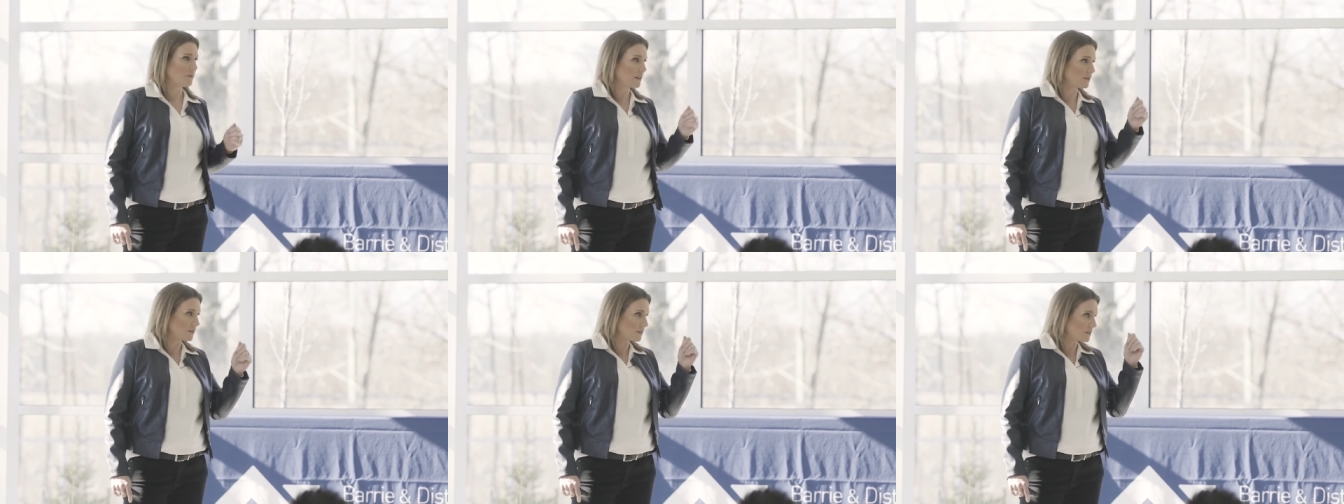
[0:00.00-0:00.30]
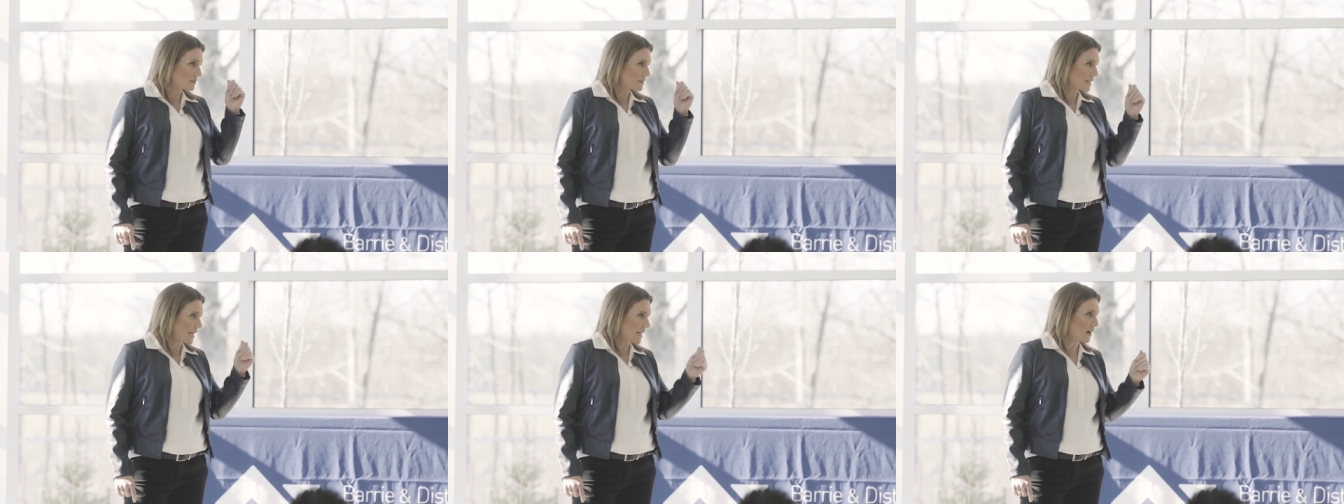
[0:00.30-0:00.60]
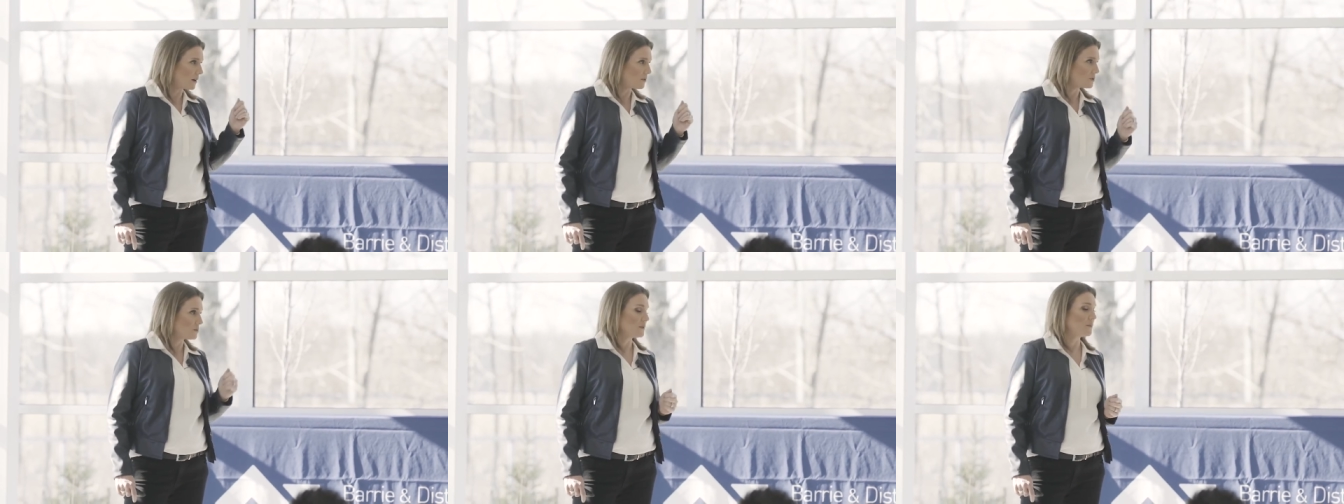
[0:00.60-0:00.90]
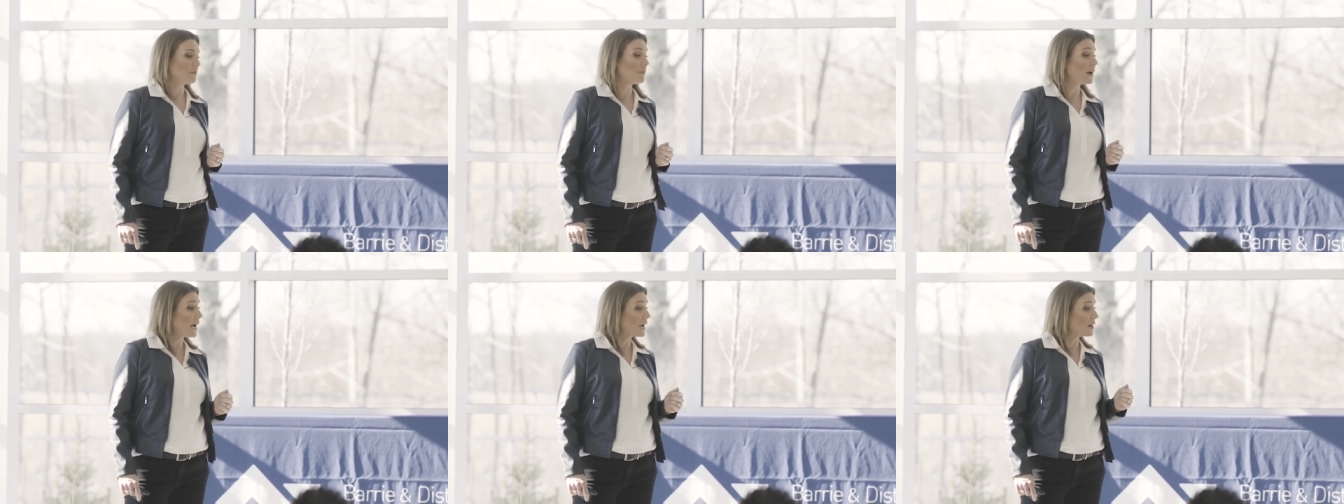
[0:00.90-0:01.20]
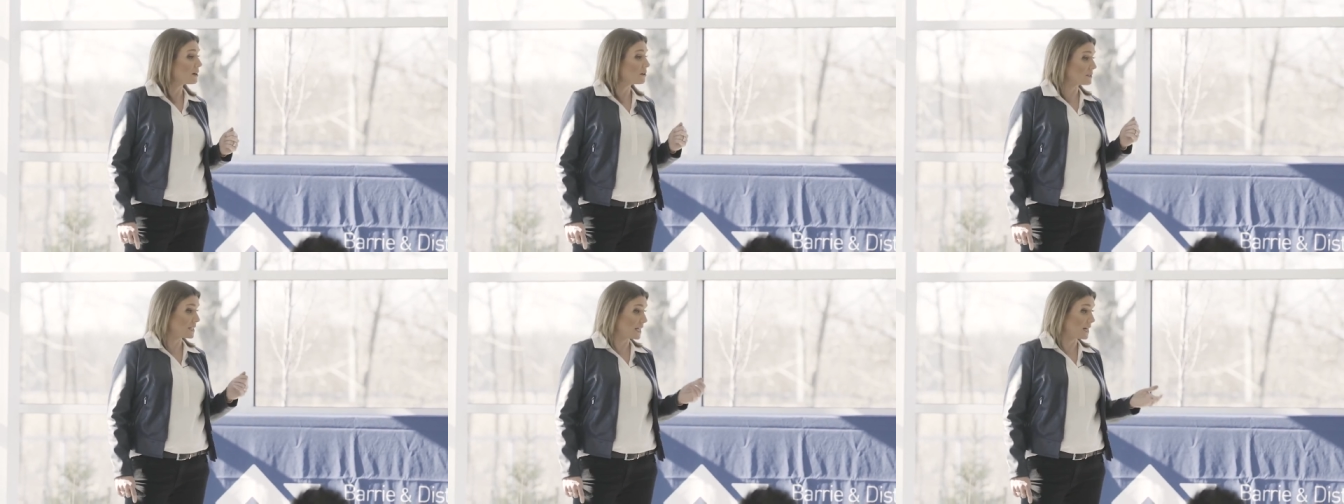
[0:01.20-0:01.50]
whether it's 10 hours with a
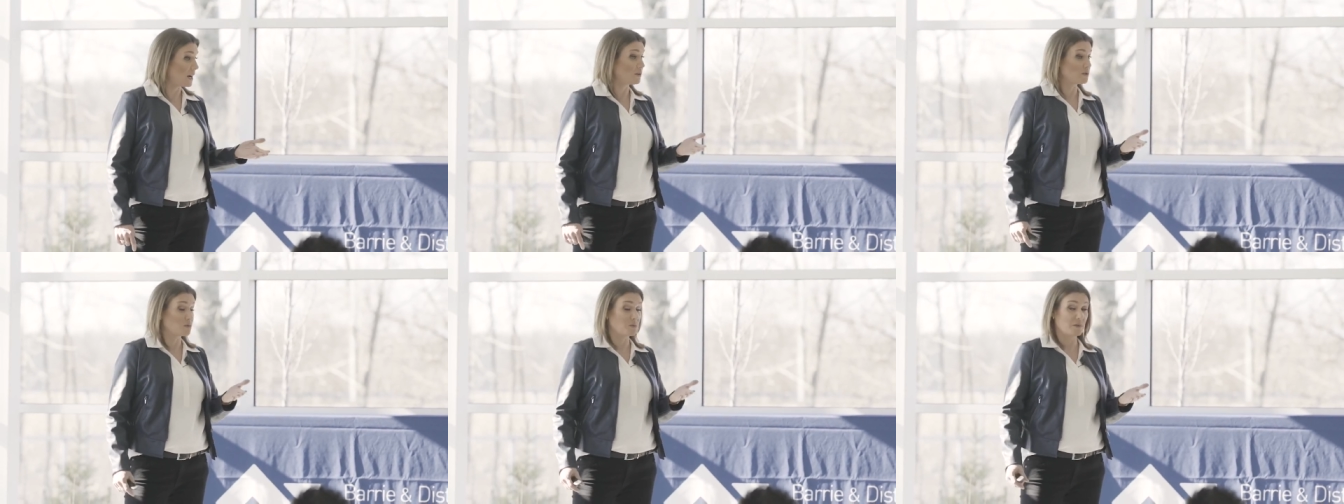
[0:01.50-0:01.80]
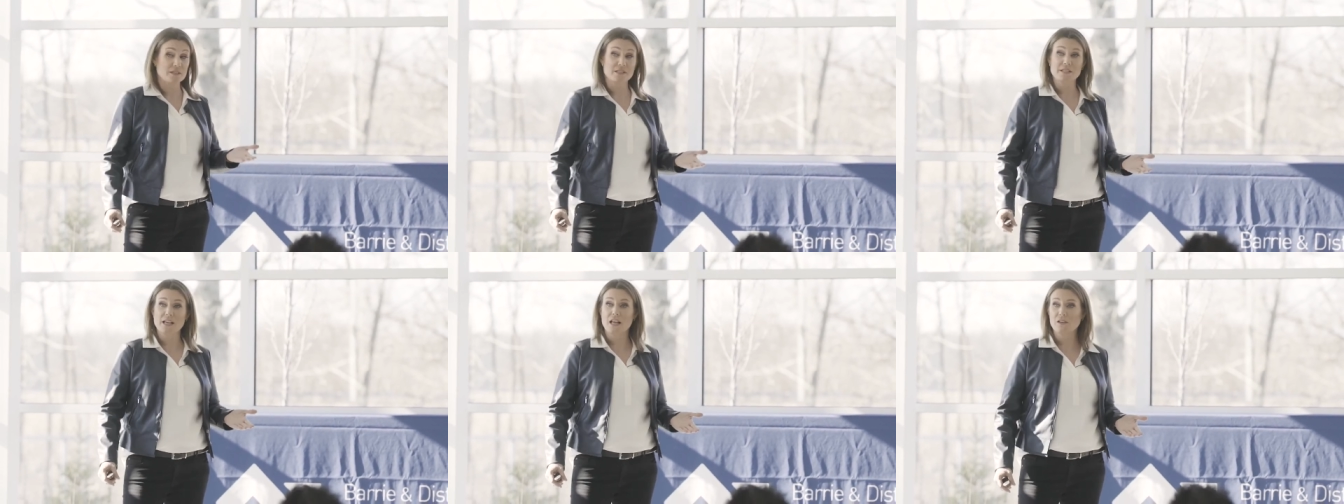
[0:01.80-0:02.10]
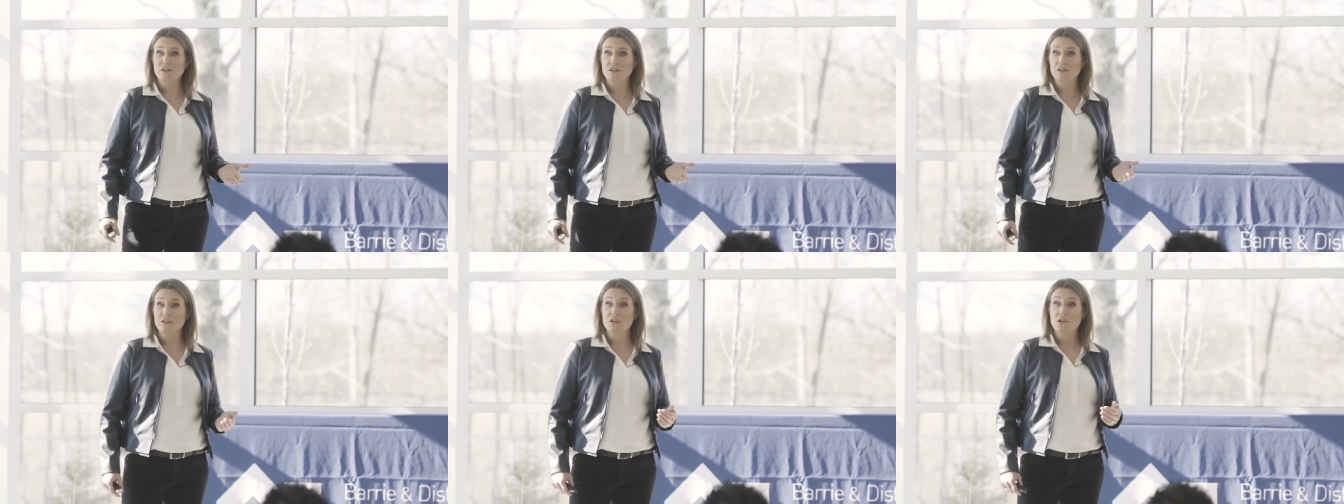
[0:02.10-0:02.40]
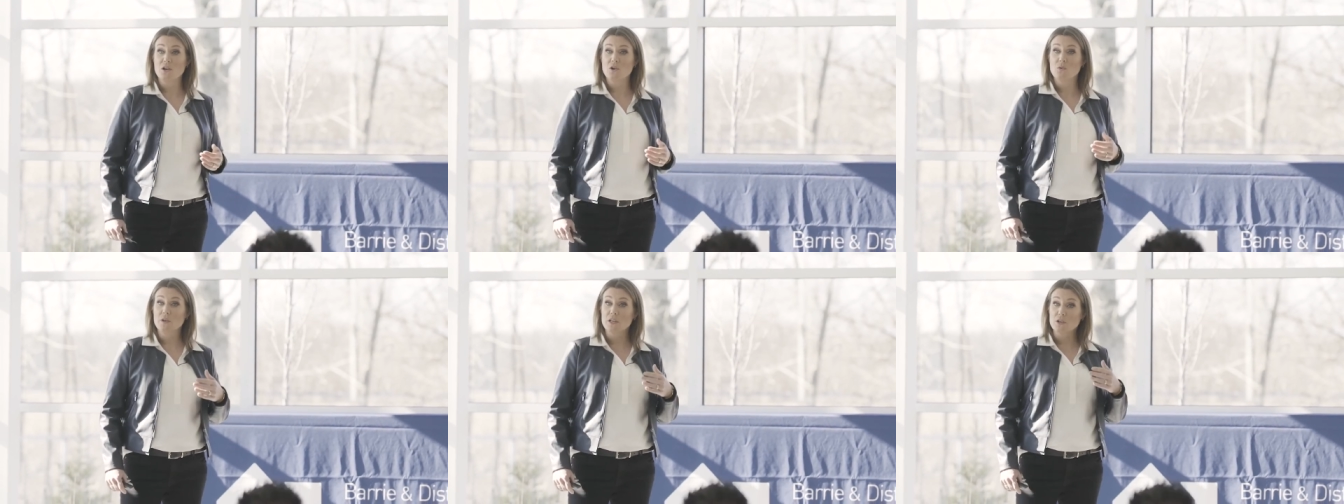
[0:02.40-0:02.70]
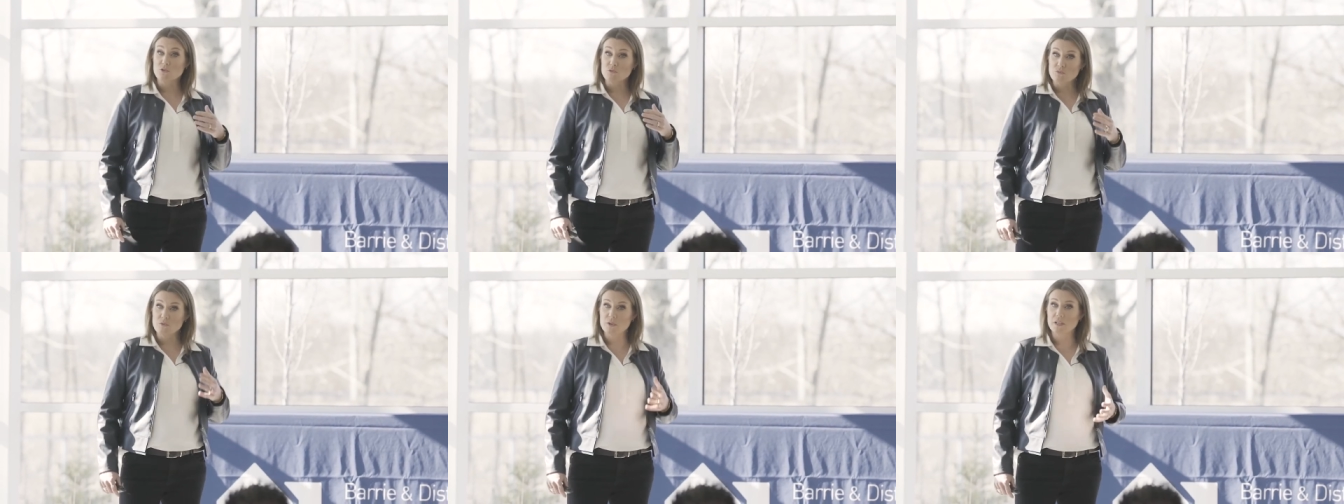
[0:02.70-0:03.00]
buyer or 10 hours with a seller,
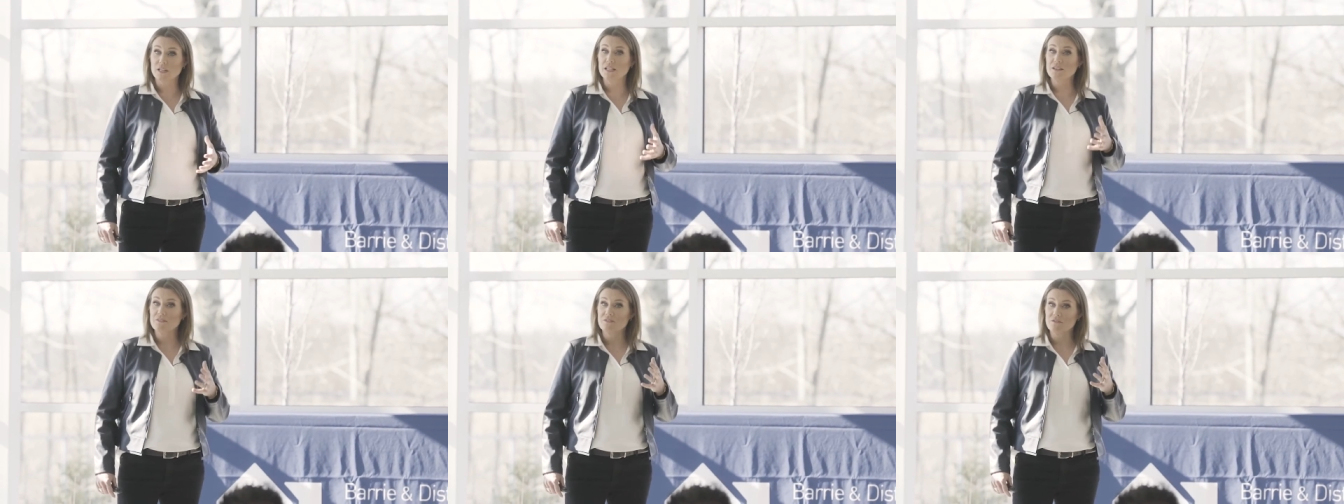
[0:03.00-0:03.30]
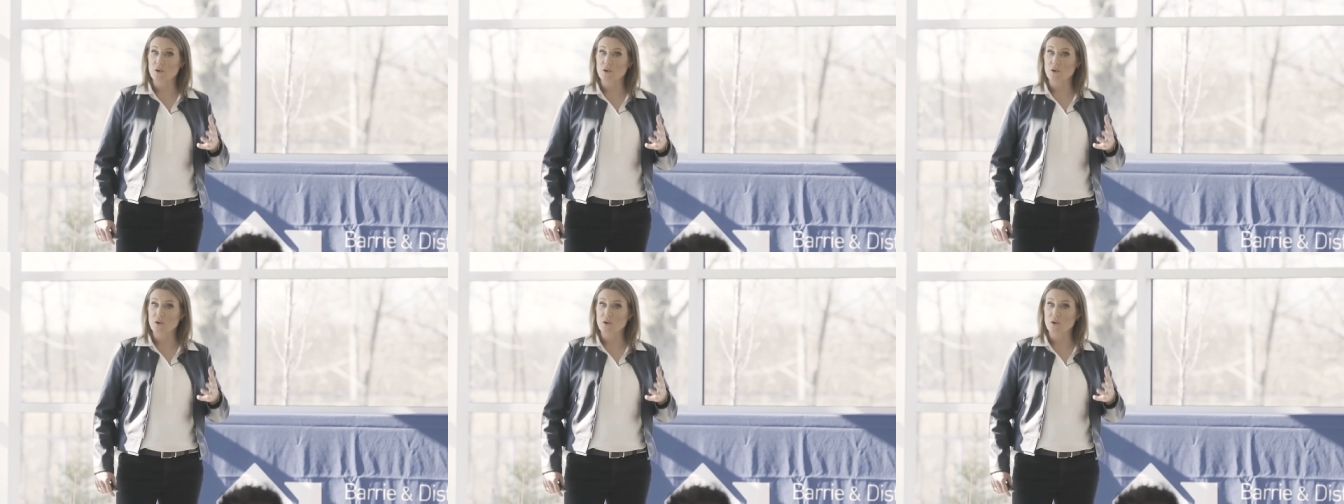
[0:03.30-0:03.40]
we can really